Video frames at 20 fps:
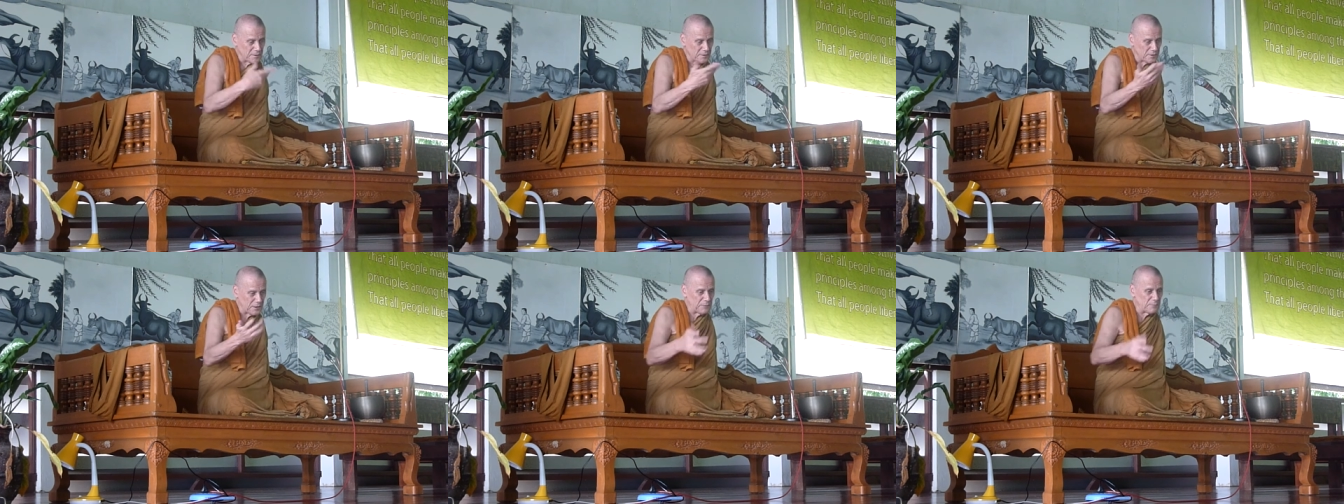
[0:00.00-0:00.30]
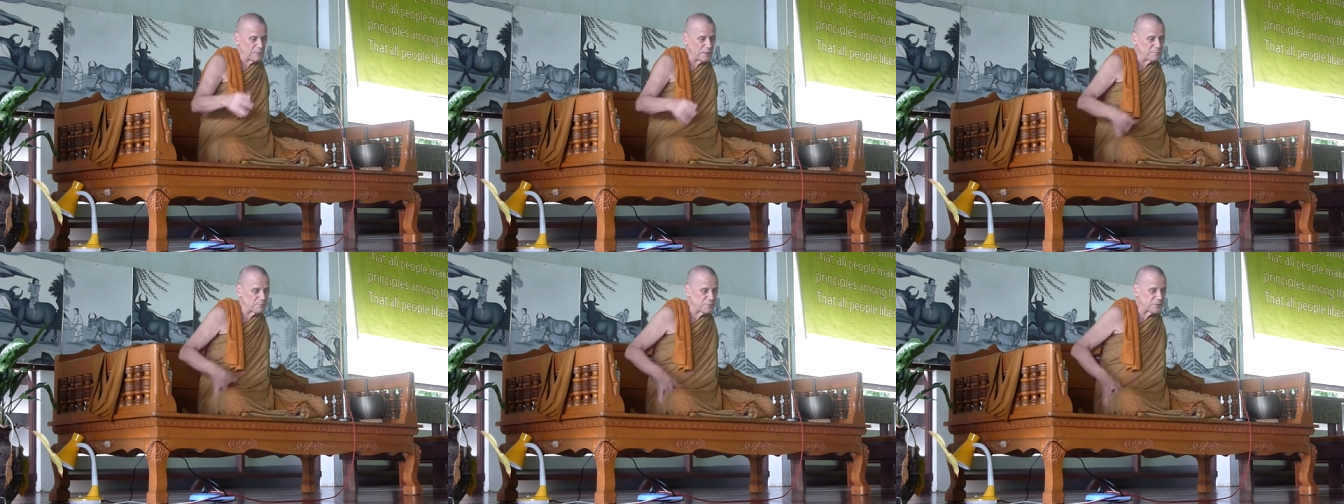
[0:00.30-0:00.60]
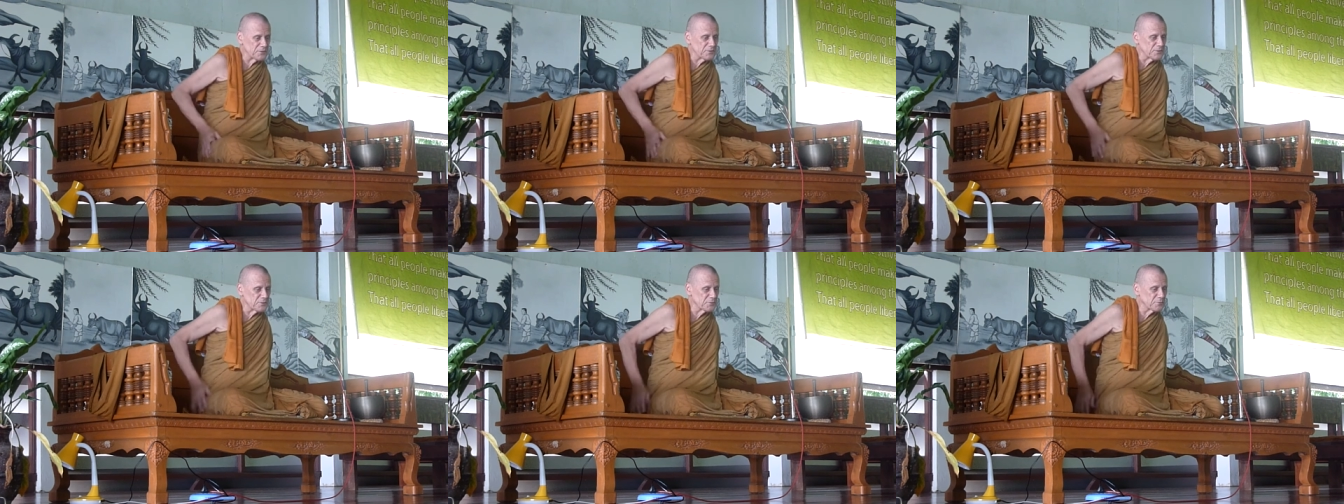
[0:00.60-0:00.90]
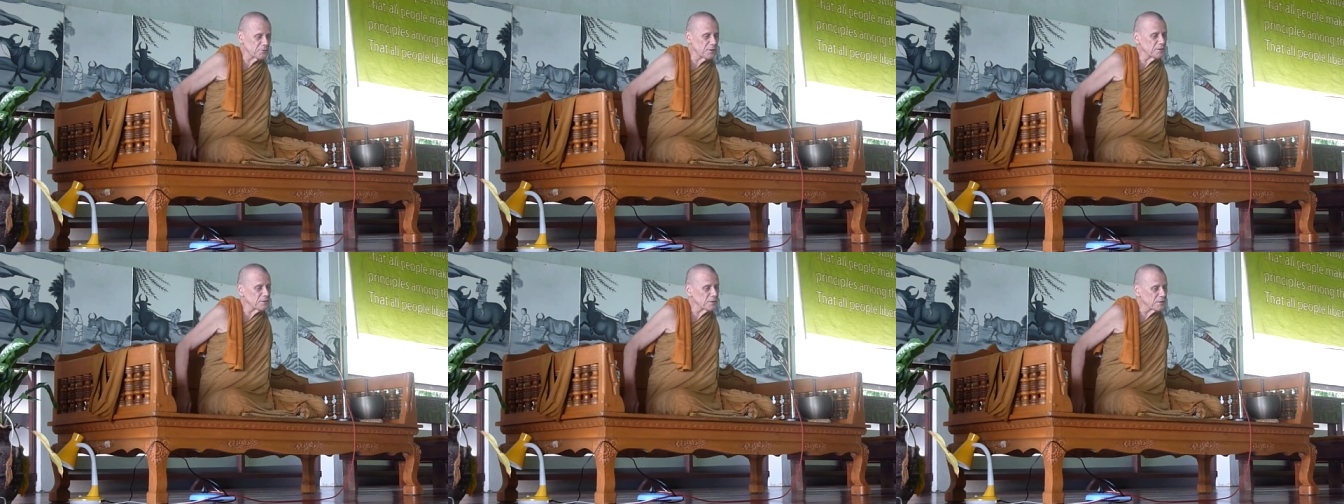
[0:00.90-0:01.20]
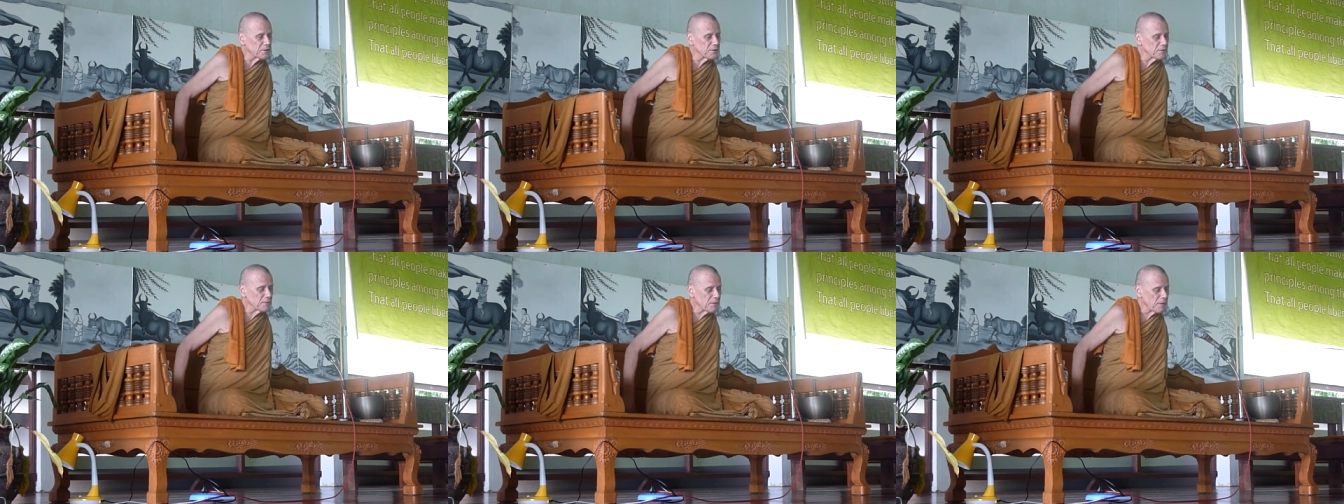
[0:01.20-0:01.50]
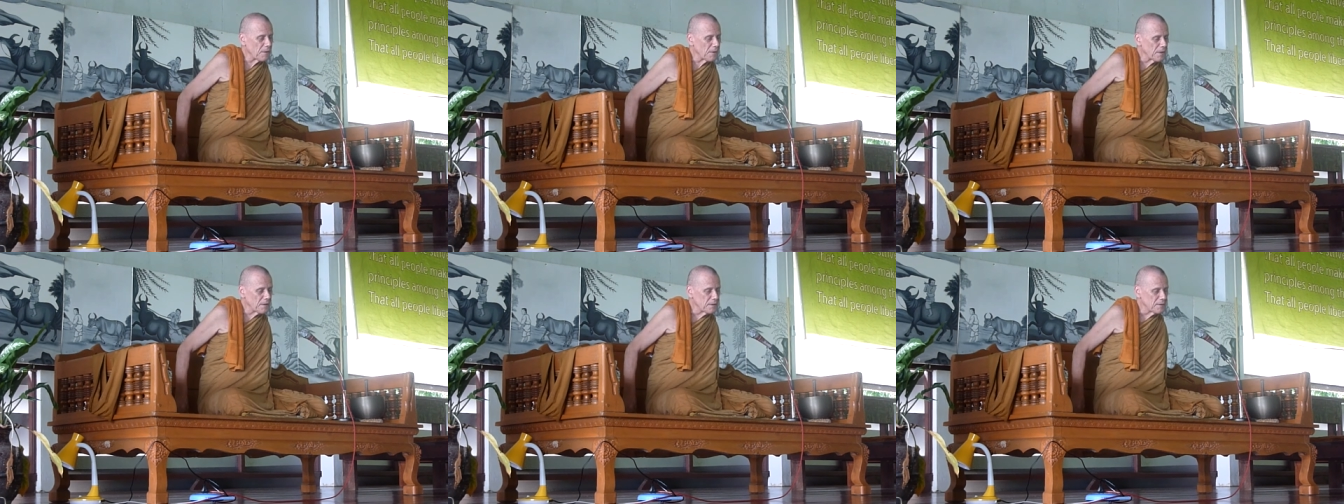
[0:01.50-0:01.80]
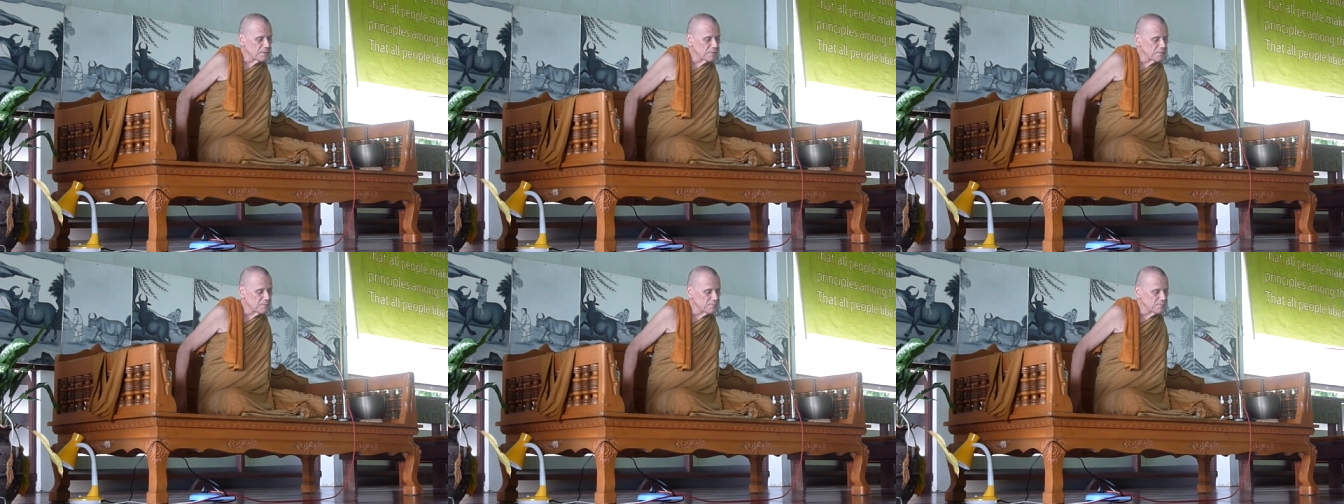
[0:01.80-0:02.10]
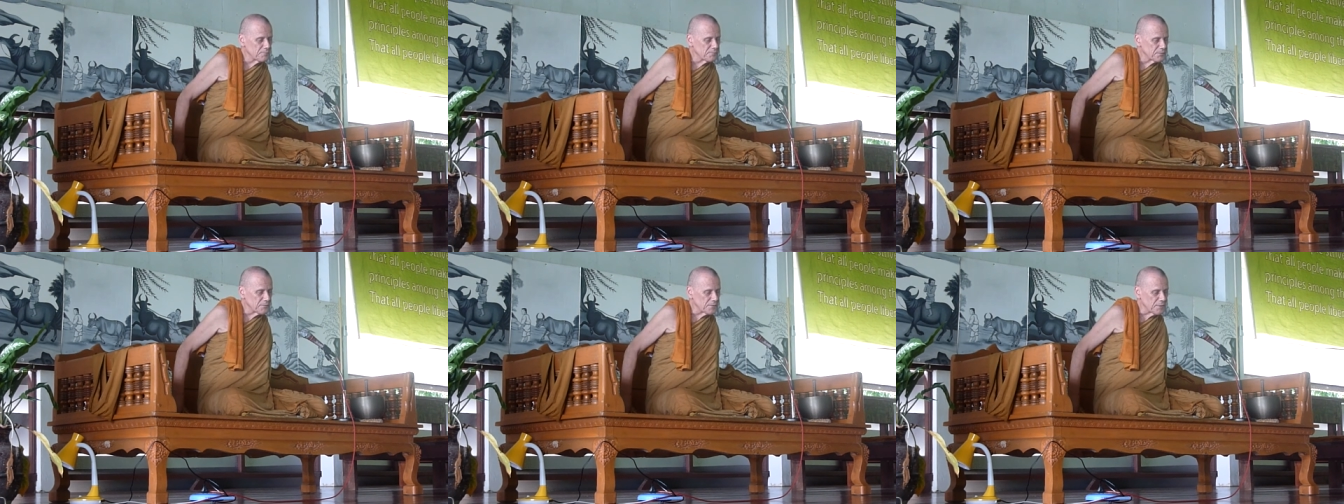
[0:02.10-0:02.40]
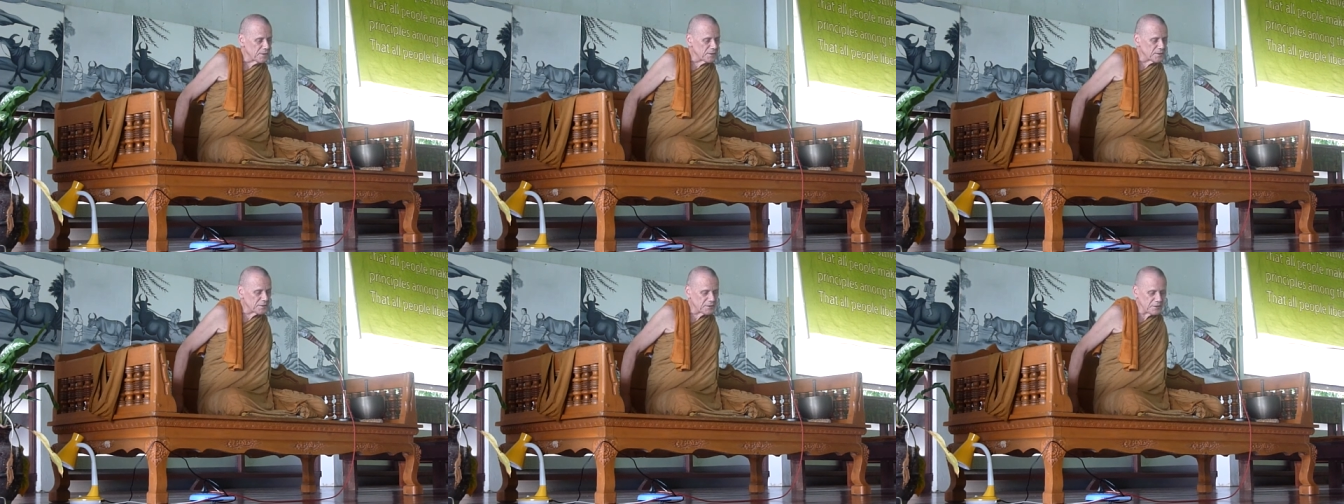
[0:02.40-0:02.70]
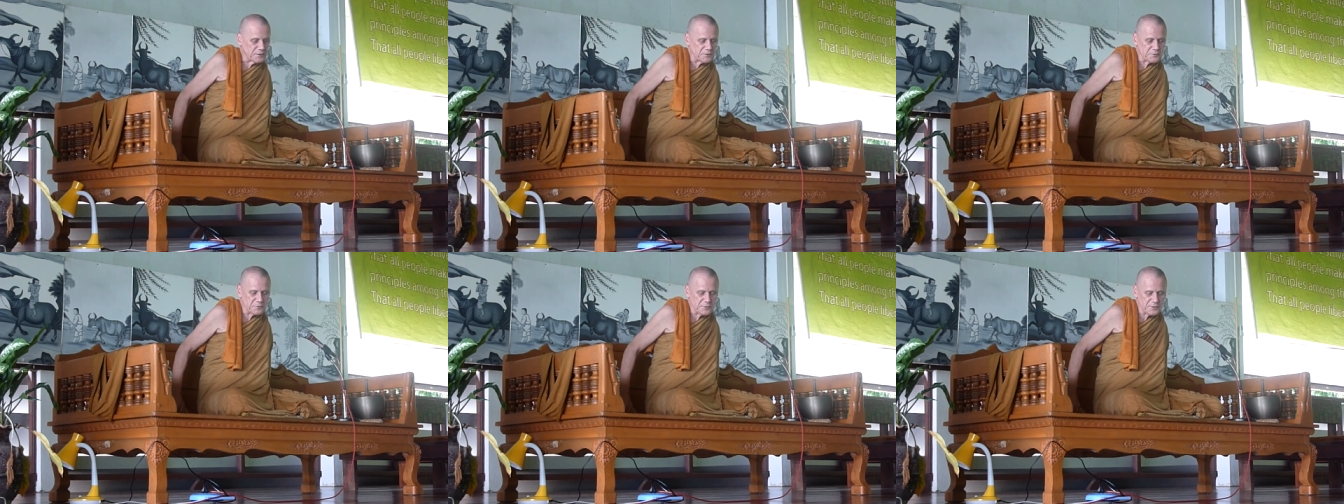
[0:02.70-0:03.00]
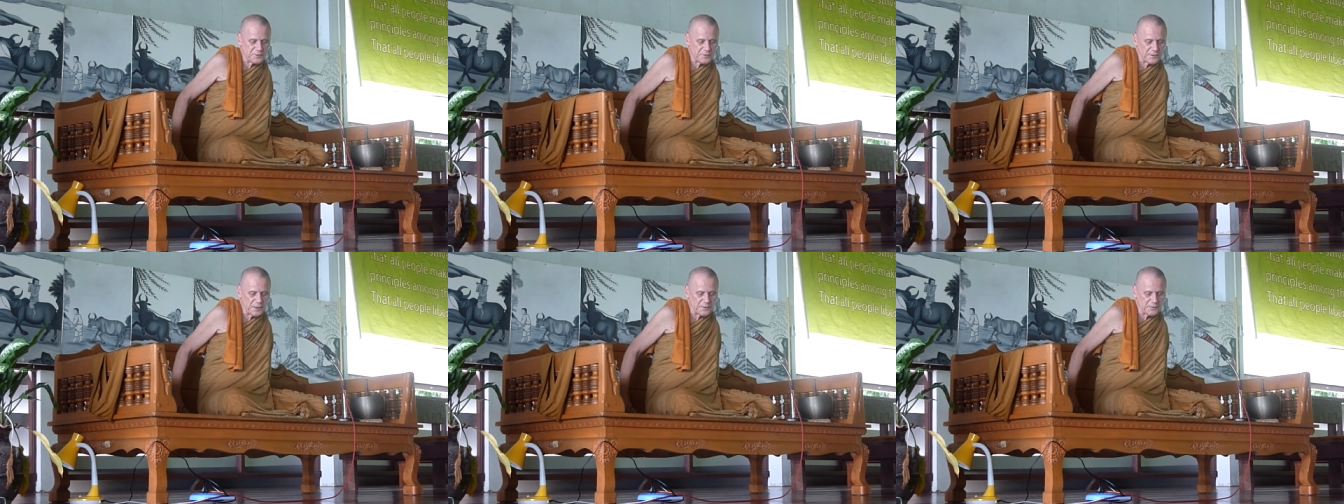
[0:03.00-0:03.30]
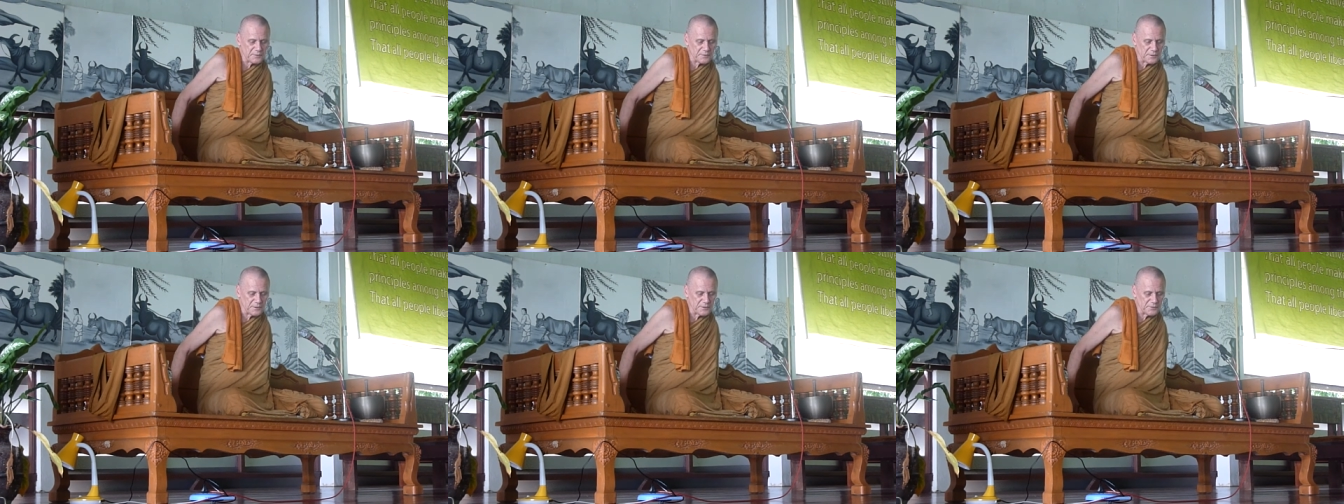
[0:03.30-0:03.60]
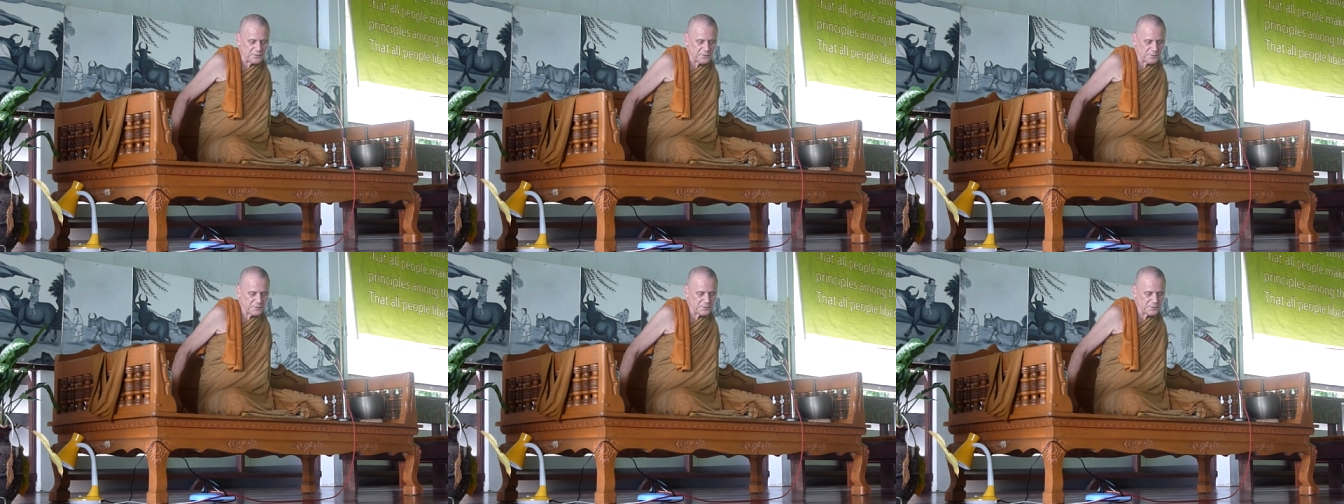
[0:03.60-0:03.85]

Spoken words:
keep that business running. Any country is like this.